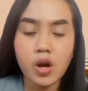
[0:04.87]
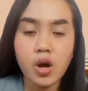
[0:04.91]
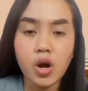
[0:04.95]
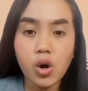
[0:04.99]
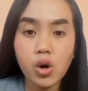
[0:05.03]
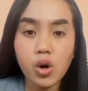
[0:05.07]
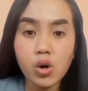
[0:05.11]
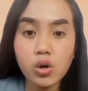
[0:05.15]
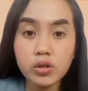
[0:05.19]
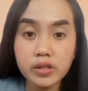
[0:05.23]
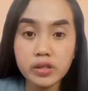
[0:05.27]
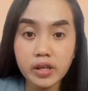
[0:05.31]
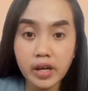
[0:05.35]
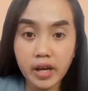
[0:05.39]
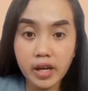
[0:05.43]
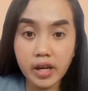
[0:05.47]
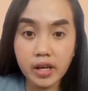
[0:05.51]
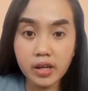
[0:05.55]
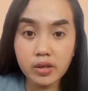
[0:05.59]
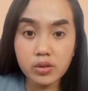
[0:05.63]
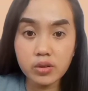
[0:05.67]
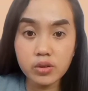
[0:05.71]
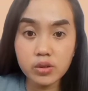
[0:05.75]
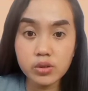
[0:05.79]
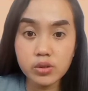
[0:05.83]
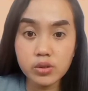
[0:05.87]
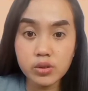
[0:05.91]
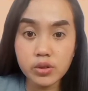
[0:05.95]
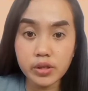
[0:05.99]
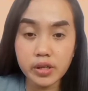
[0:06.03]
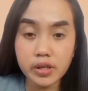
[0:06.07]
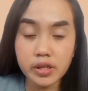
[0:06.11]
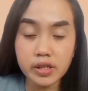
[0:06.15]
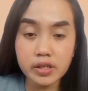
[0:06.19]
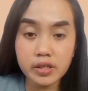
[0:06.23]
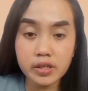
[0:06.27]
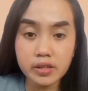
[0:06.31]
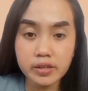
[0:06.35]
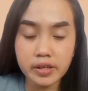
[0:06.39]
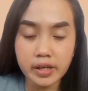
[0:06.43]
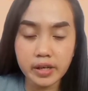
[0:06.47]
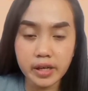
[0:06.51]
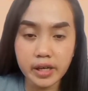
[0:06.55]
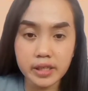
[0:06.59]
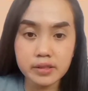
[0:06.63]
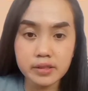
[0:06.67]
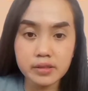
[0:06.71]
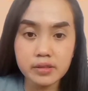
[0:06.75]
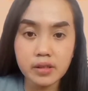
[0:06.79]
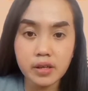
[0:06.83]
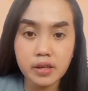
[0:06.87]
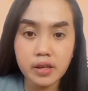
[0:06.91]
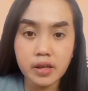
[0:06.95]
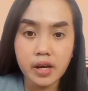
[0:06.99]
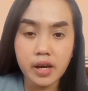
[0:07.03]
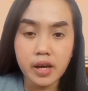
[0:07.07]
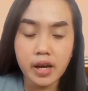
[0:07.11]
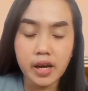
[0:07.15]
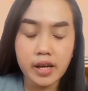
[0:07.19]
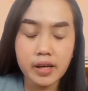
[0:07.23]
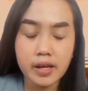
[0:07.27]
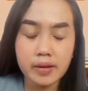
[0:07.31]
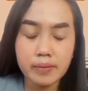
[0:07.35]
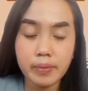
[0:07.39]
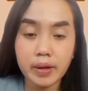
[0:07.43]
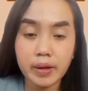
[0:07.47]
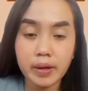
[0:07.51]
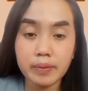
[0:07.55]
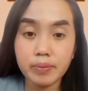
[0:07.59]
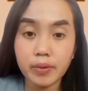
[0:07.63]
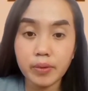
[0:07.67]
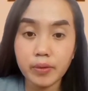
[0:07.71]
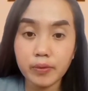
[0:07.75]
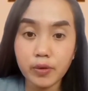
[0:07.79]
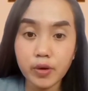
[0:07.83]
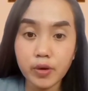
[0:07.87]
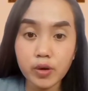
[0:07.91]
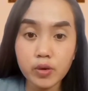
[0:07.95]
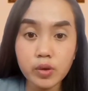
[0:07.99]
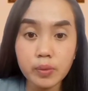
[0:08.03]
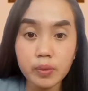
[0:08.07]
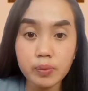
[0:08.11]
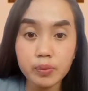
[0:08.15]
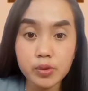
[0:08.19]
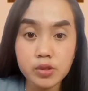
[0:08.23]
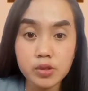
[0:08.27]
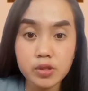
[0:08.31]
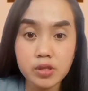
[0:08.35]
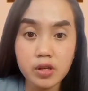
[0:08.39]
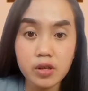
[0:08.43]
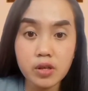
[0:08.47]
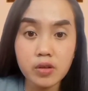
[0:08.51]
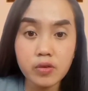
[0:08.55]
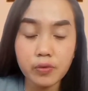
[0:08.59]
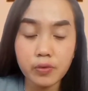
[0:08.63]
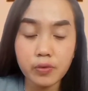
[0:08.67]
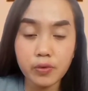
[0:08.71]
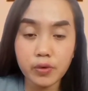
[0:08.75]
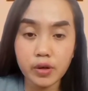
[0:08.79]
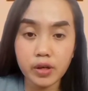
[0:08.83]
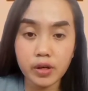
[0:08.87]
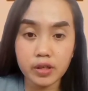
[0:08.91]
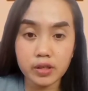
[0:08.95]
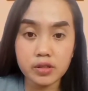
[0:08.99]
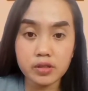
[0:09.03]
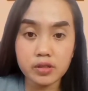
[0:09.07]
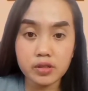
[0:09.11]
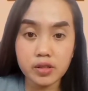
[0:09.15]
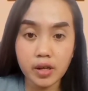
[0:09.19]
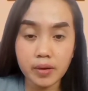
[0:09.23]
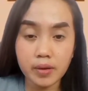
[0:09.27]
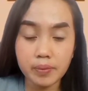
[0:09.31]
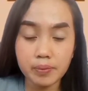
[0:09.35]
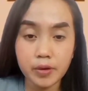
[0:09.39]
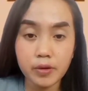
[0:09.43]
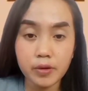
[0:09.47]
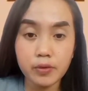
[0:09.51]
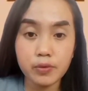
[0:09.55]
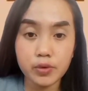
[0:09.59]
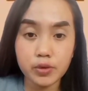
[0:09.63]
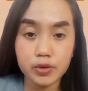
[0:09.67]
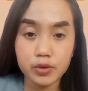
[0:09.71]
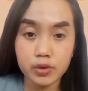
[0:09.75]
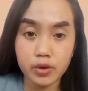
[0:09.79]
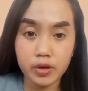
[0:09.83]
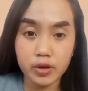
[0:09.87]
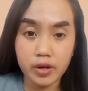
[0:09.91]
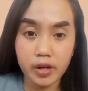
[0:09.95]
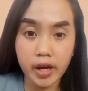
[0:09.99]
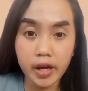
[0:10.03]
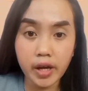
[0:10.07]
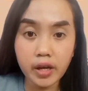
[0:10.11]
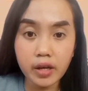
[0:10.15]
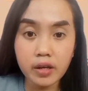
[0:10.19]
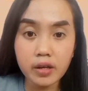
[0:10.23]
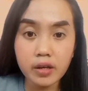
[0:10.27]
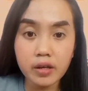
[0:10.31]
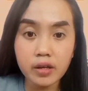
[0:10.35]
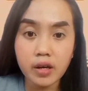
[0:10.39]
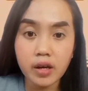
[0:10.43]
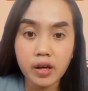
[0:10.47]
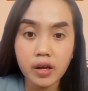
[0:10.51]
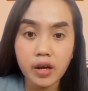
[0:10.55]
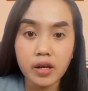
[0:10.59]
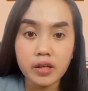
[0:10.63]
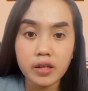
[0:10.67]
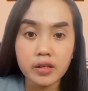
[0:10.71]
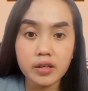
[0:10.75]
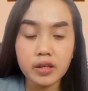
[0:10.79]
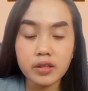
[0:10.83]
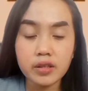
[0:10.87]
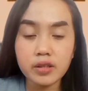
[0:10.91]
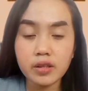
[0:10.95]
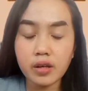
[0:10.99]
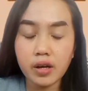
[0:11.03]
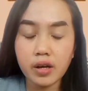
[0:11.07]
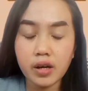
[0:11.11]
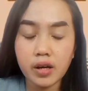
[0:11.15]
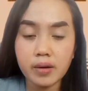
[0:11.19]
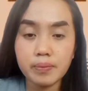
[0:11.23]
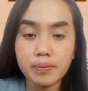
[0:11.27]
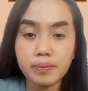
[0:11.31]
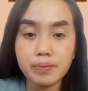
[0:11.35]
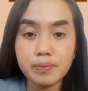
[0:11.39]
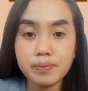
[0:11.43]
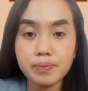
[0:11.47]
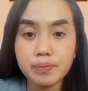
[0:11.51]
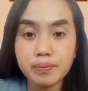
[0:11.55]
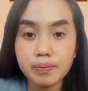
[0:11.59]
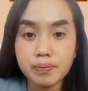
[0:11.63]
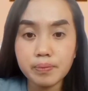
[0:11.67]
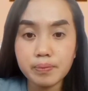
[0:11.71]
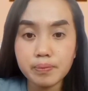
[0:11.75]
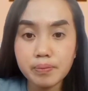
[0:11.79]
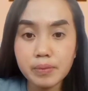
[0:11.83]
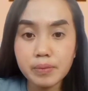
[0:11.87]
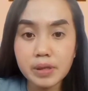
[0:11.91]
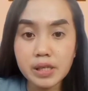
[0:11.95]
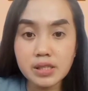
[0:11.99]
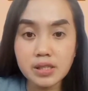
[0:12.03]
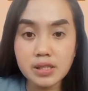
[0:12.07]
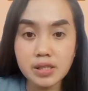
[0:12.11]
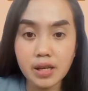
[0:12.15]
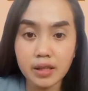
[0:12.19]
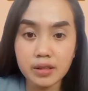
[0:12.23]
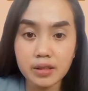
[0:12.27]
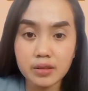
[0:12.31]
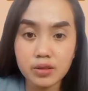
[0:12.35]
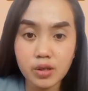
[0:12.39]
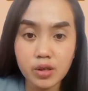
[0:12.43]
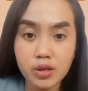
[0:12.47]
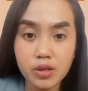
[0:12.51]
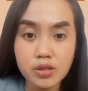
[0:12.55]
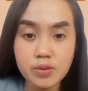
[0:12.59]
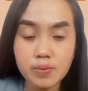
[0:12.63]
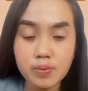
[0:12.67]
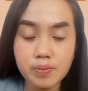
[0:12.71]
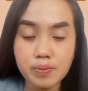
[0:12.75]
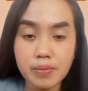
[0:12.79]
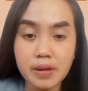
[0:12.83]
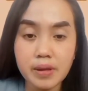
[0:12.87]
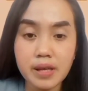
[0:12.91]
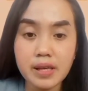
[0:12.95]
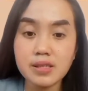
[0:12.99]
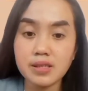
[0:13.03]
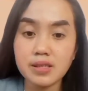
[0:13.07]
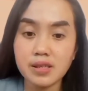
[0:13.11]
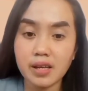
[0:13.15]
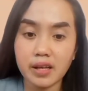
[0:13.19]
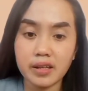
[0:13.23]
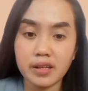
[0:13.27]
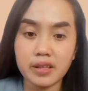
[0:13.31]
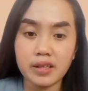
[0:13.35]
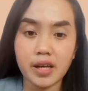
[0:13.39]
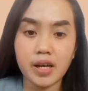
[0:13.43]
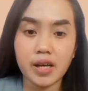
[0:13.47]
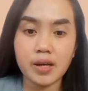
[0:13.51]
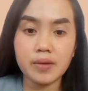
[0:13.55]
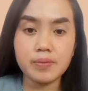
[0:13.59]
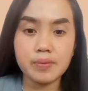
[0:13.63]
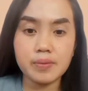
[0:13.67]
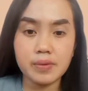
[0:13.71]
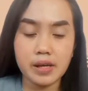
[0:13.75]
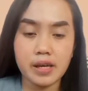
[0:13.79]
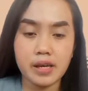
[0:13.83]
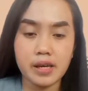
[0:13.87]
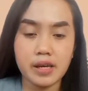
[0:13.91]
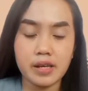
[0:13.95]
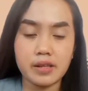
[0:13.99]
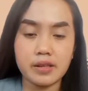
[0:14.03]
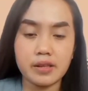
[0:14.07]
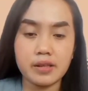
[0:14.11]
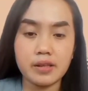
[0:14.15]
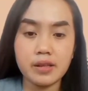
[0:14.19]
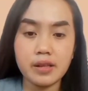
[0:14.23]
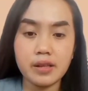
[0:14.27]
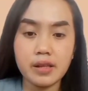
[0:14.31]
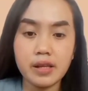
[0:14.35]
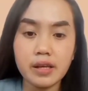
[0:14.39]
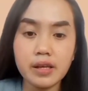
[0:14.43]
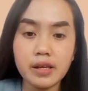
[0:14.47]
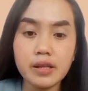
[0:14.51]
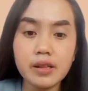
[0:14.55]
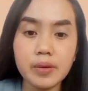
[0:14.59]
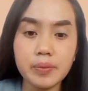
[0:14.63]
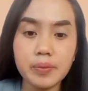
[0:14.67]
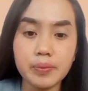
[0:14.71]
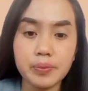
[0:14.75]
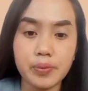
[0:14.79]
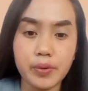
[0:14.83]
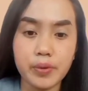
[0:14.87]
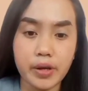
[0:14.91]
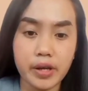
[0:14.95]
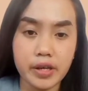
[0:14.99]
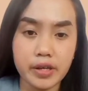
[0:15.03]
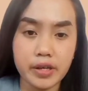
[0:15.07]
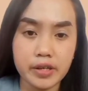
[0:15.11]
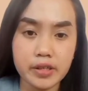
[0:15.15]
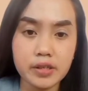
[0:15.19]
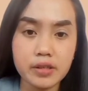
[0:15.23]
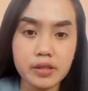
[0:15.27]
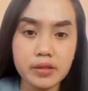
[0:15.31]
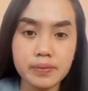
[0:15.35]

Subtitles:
Okay, good to hear that. But before we proceed for our topic for today, can Miss Santos please stand up and lead the prayer?